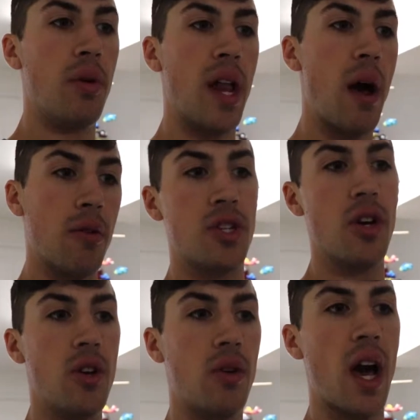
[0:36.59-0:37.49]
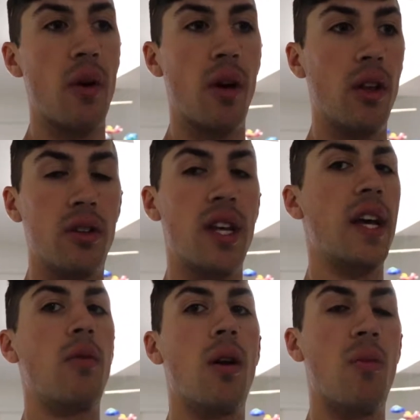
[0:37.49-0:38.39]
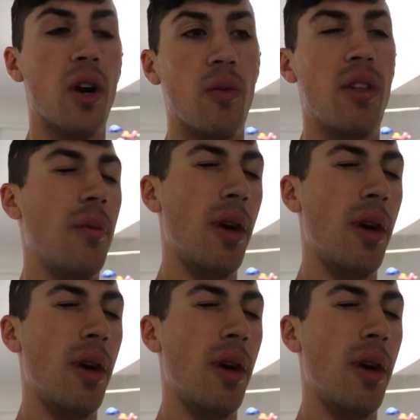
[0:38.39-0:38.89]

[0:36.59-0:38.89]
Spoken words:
but I will show you kind of what it looks like and what I'm working with.